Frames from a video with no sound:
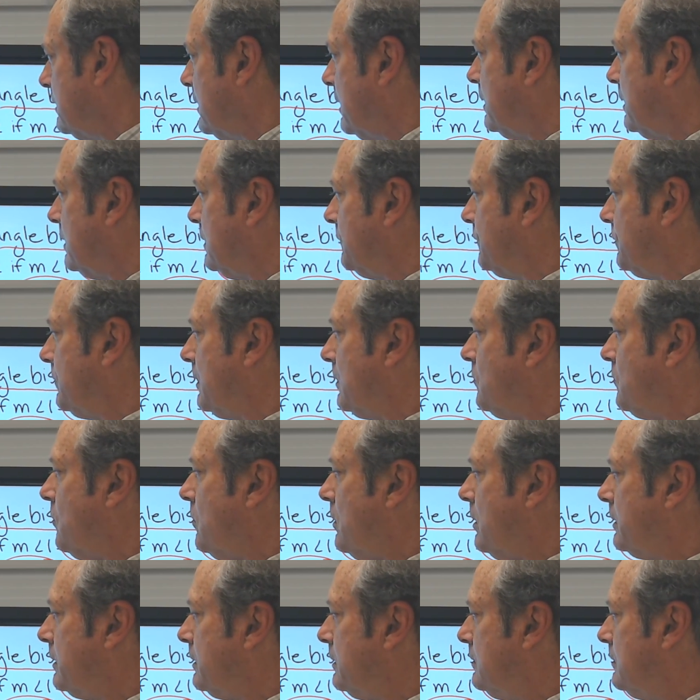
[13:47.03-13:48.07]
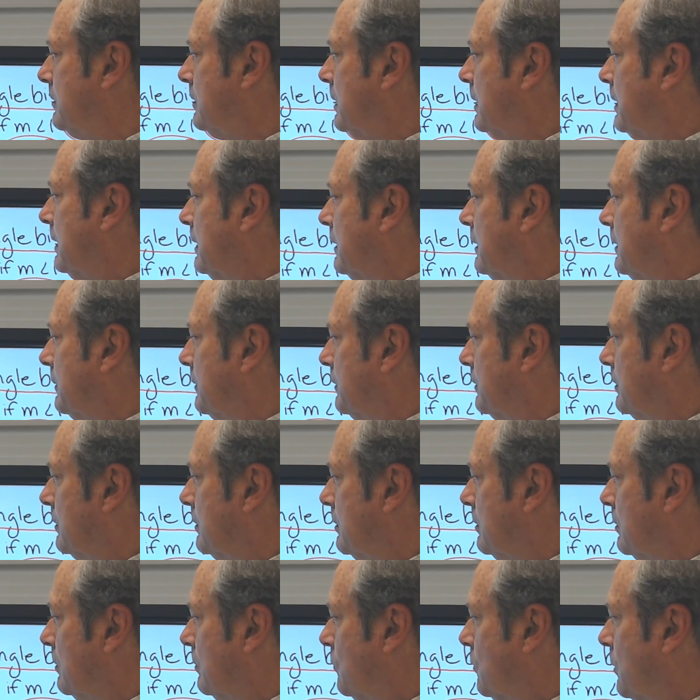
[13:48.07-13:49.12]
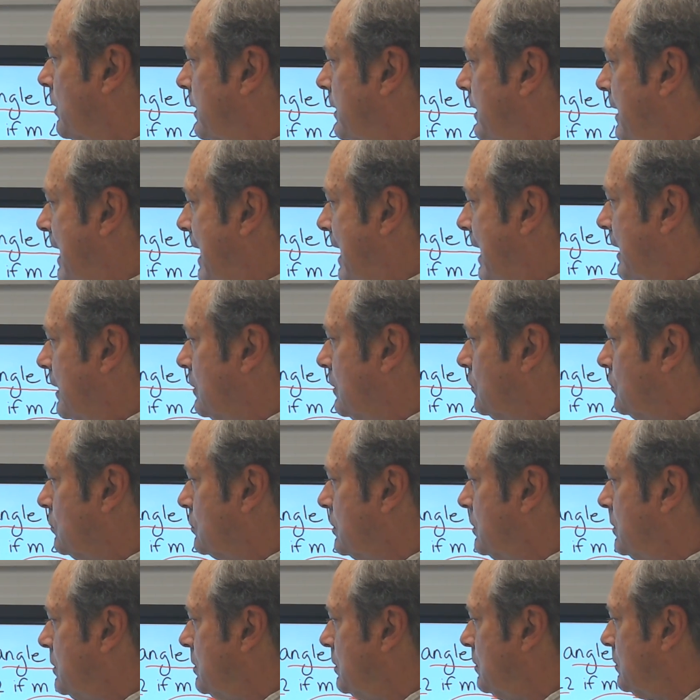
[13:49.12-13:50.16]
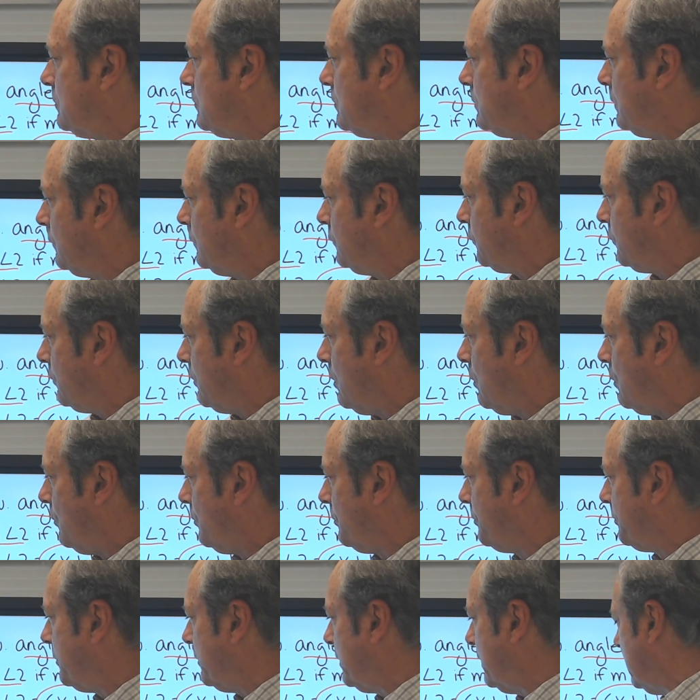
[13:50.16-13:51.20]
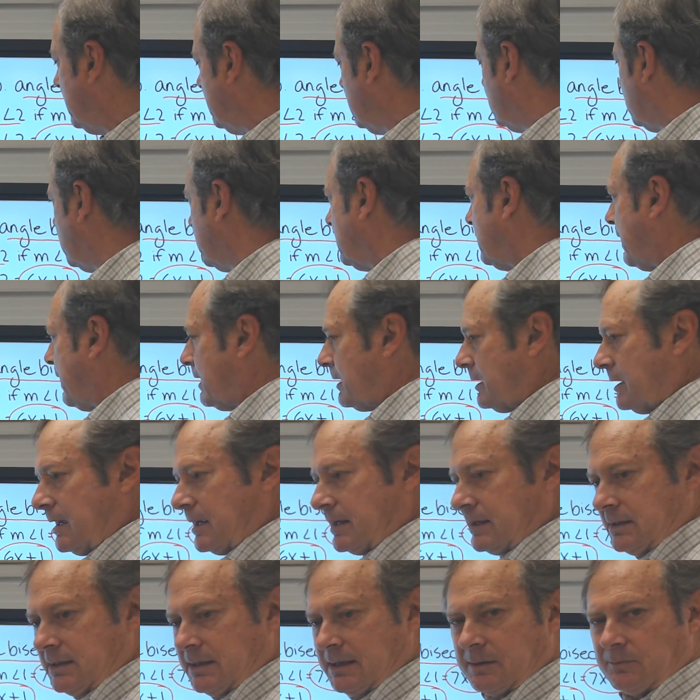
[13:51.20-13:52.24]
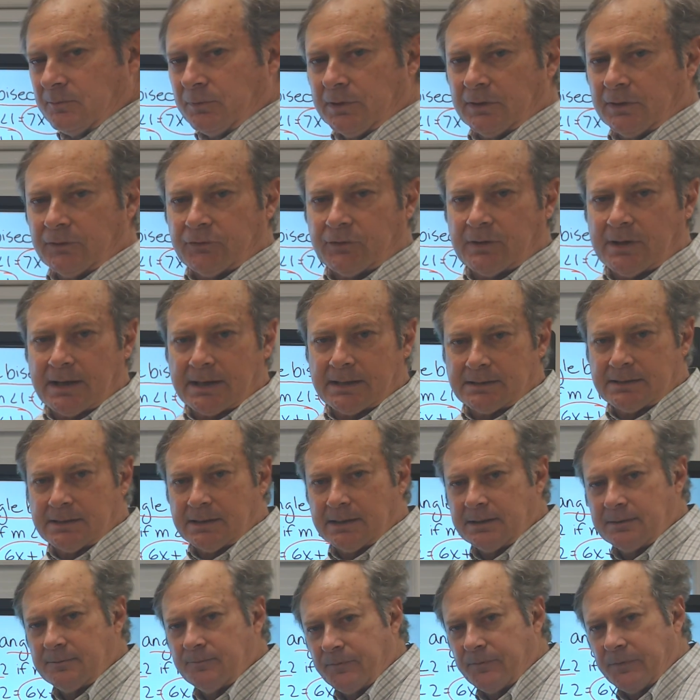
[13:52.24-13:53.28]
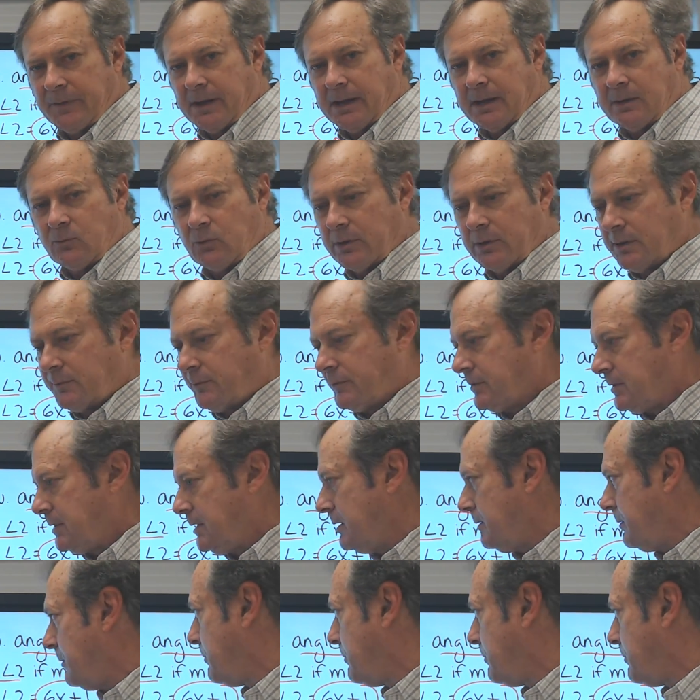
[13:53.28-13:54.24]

And if they wanted what angle Q is, the whole thing, we would add 19 plus 19, and we would get